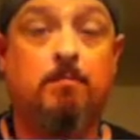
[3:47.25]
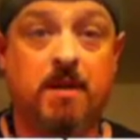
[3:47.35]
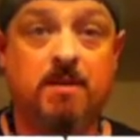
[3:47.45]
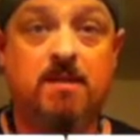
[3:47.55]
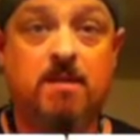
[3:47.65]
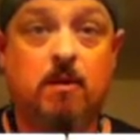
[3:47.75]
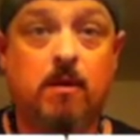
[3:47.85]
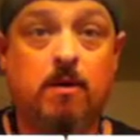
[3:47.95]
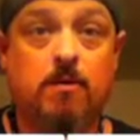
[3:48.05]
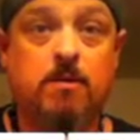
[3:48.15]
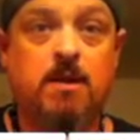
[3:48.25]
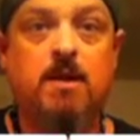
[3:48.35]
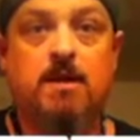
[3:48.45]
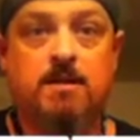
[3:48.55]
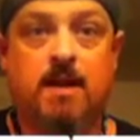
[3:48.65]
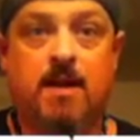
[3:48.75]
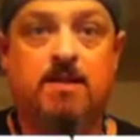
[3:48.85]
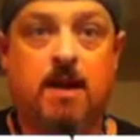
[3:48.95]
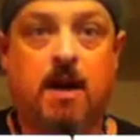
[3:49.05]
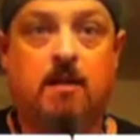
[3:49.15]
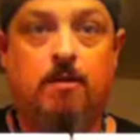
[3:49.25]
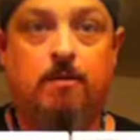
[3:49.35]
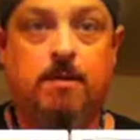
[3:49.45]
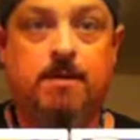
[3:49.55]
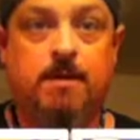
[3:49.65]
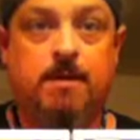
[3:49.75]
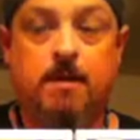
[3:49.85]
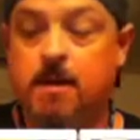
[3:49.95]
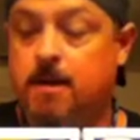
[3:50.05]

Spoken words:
Ben Solo / Kylo Ren,